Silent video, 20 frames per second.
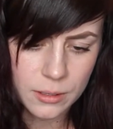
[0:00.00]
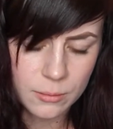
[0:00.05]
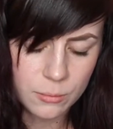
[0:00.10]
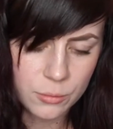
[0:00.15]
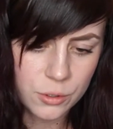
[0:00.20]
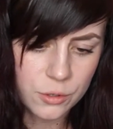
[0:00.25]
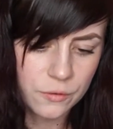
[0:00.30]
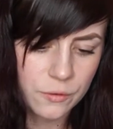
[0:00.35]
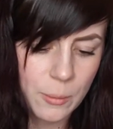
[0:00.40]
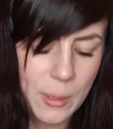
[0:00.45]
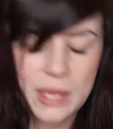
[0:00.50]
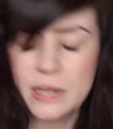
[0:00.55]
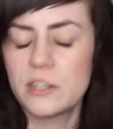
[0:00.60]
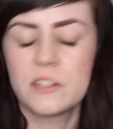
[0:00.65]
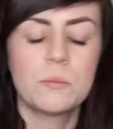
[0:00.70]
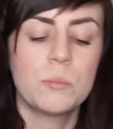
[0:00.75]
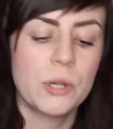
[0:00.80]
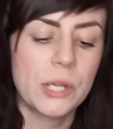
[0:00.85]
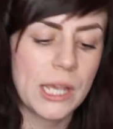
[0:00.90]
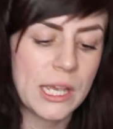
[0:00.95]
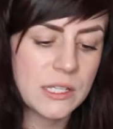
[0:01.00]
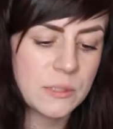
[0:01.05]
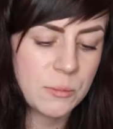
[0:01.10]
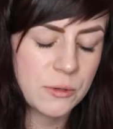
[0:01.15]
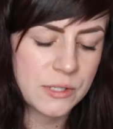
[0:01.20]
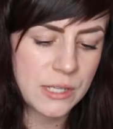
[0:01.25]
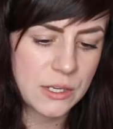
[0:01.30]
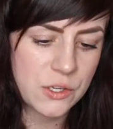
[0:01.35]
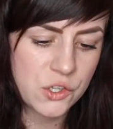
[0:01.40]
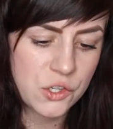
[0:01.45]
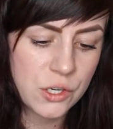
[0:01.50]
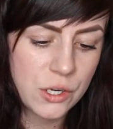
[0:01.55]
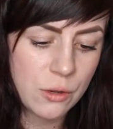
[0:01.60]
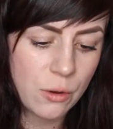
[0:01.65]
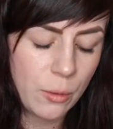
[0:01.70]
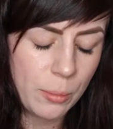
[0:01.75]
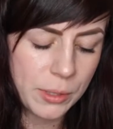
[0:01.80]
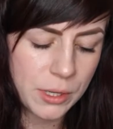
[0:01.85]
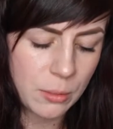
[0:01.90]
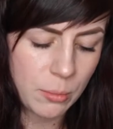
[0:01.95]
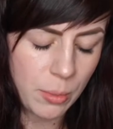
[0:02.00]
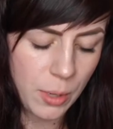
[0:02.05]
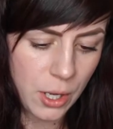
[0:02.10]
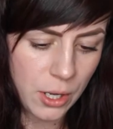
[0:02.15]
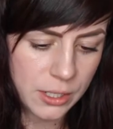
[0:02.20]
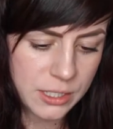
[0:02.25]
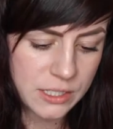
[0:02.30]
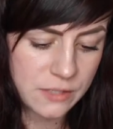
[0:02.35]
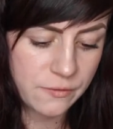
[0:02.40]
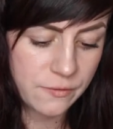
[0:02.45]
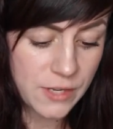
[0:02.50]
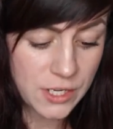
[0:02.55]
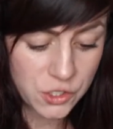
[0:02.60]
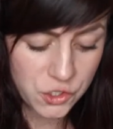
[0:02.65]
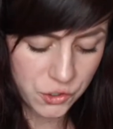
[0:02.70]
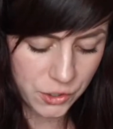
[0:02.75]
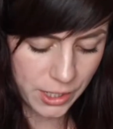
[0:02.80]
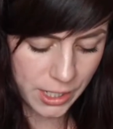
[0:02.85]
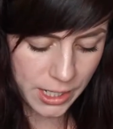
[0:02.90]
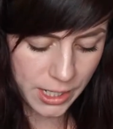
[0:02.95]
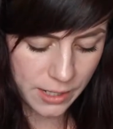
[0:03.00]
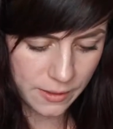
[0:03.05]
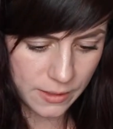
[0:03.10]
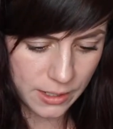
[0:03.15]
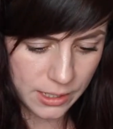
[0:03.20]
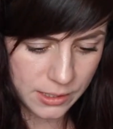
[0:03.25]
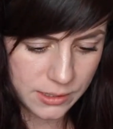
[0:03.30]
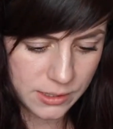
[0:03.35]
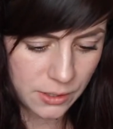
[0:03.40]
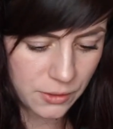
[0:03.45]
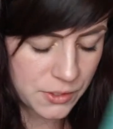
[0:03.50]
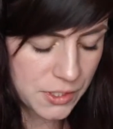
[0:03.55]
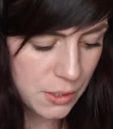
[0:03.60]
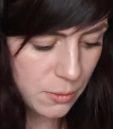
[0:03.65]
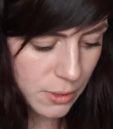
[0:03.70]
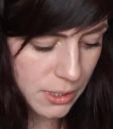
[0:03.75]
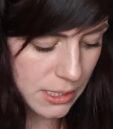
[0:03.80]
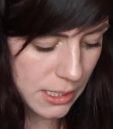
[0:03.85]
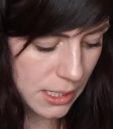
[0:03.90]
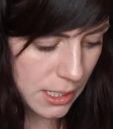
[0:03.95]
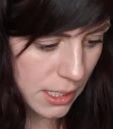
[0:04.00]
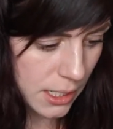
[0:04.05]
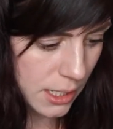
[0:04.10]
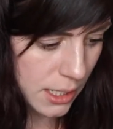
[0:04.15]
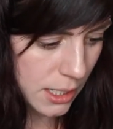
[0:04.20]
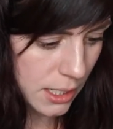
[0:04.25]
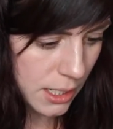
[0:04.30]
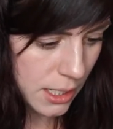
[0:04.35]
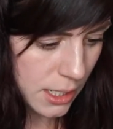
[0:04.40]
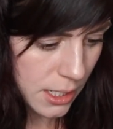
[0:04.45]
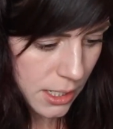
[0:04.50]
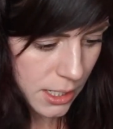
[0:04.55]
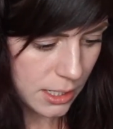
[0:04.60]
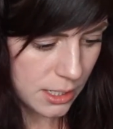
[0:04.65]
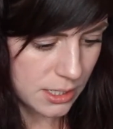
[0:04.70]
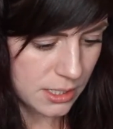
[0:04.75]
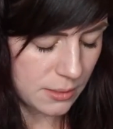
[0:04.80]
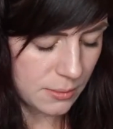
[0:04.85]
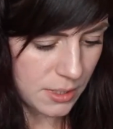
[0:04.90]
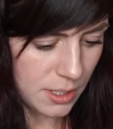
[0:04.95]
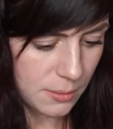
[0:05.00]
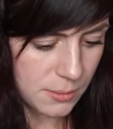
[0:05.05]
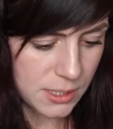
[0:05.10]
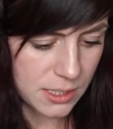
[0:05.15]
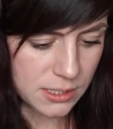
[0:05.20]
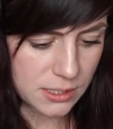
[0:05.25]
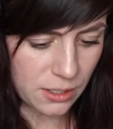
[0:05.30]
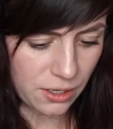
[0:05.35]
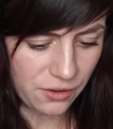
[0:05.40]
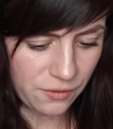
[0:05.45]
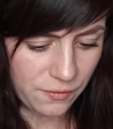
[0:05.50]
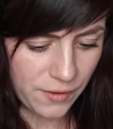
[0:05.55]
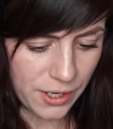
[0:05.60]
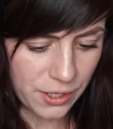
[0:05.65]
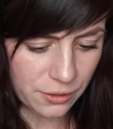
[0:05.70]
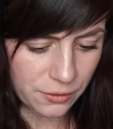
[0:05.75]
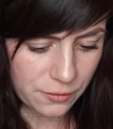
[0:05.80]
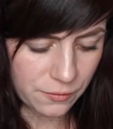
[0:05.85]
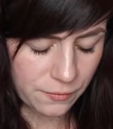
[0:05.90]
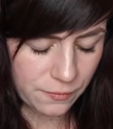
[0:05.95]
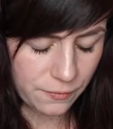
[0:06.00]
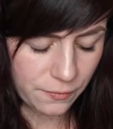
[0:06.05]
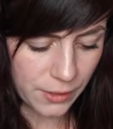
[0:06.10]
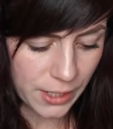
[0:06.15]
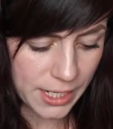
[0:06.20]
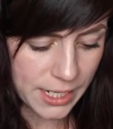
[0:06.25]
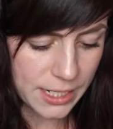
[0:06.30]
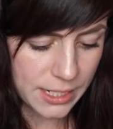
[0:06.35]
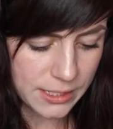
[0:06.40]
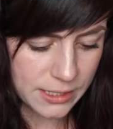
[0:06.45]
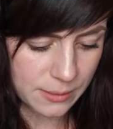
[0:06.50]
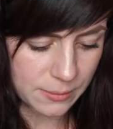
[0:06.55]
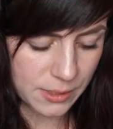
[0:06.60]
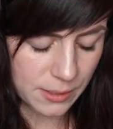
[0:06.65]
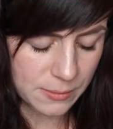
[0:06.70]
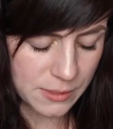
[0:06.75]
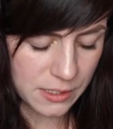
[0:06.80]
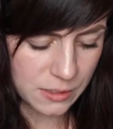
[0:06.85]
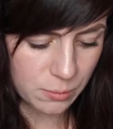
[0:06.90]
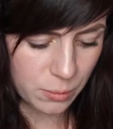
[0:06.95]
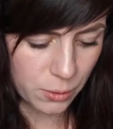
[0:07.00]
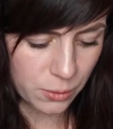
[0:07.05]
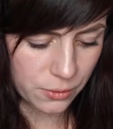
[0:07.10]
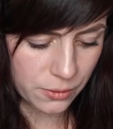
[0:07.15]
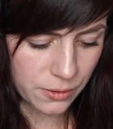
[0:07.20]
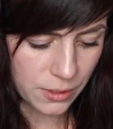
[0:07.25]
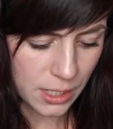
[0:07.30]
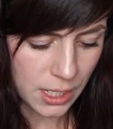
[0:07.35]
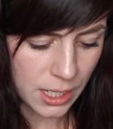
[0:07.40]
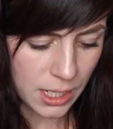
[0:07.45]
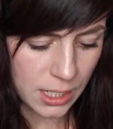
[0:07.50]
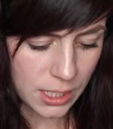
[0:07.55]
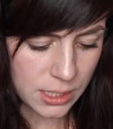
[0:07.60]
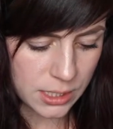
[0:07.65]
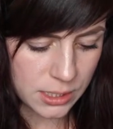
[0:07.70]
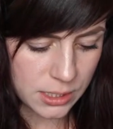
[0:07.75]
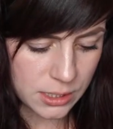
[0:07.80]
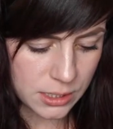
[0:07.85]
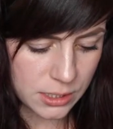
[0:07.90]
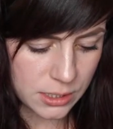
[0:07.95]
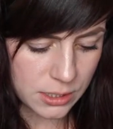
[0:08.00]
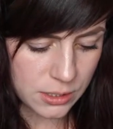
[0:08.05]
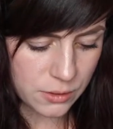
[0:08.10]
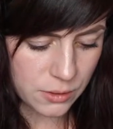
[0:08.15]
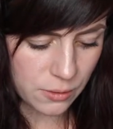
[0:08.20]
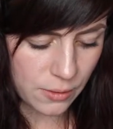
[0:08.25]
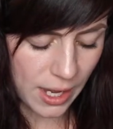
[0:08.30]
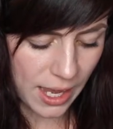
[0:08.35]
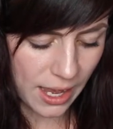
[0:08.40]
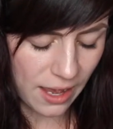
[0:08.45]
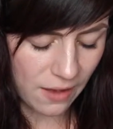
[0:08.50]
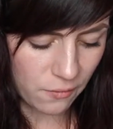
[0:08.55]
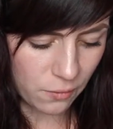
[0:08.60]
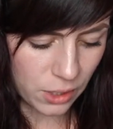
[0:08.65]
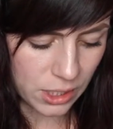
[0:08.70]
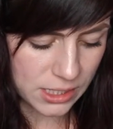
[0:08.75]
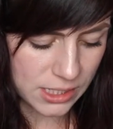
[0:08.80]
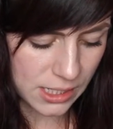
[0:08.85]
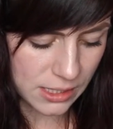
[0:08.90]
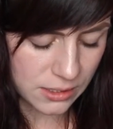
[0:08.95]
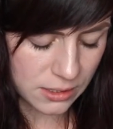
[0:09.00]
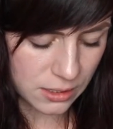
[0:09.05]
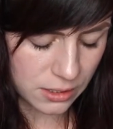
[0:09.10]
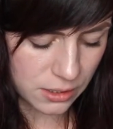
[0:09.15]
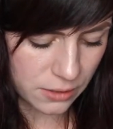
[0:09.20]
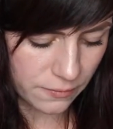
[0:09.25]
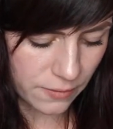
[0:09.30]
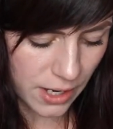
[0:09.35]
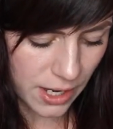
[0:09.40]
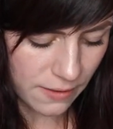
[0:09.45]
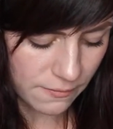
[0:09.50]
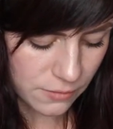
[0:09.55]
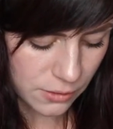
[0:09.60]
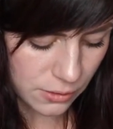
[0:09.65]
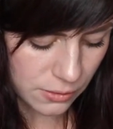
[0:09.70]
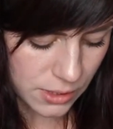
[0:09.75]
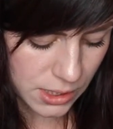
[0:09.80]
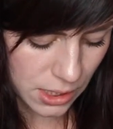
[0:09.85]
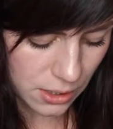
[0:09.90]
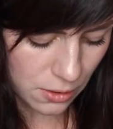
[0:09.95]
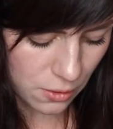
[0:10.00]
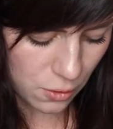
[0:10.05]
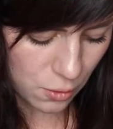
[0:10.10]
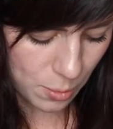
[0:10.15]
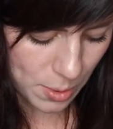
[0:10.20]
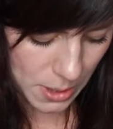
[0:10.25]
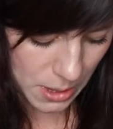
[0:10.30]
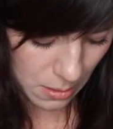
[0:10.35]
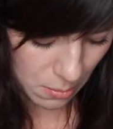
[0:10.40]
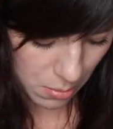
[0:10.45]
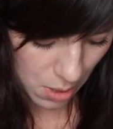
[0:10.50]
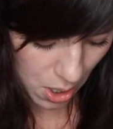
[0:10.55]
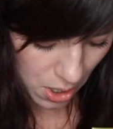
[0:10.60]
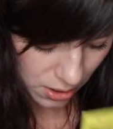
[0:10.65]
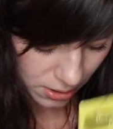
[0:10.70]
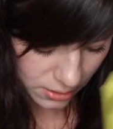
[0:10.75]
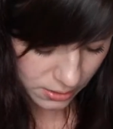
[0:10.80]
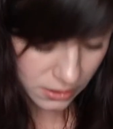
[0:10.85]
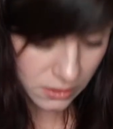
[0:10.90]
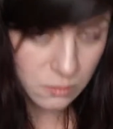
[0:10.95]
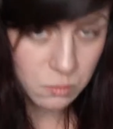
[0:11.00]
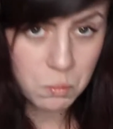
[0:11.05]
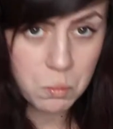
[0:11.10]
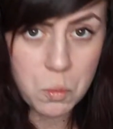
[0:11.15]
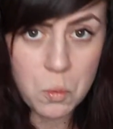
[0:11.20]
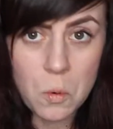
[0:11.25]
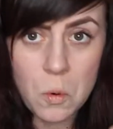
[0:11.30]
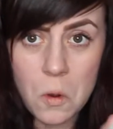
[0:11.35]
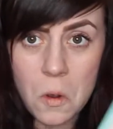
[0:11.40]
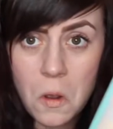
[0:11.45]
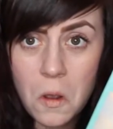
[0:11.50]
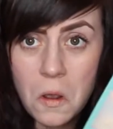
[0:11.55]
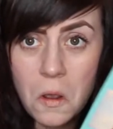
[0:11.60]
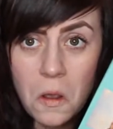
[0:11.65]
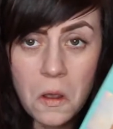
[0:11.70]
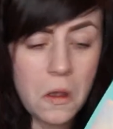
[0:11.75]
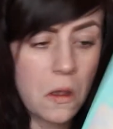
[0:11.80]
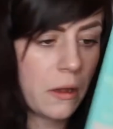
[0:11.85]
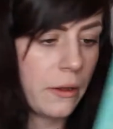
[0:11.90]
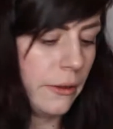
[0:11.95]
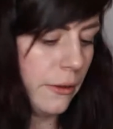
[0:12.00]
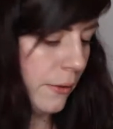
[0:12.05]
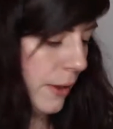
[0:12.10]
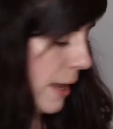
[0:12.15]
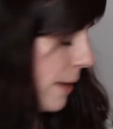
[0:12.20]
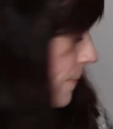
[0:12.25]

Beautiful Madness Bookcase presents Should You Open the Box? Featuring, and then it tells you what's in here. Sometimes it's not fight or flight, sometimes it's both. Do you have what it takes to survive? Do you dare open the box? Whoa. Okay.